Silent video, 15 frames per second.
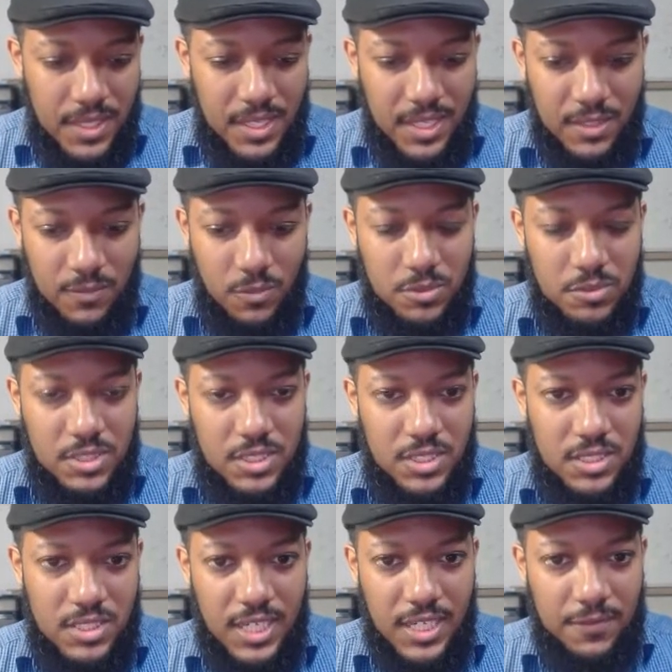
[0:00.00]
And we'll
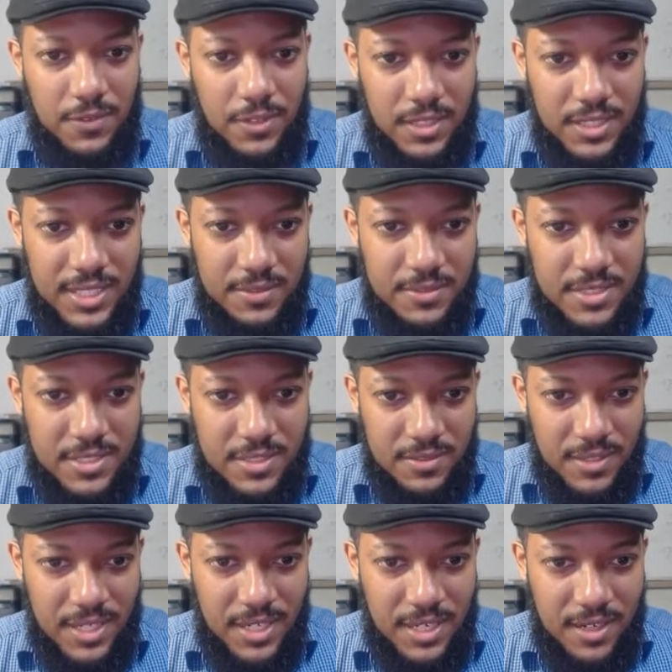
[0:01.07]
just check for clearances
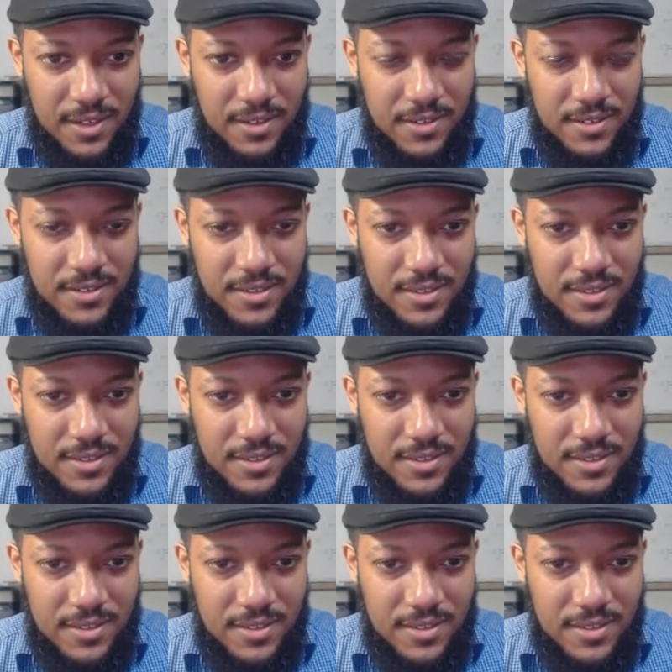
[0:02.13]
right here.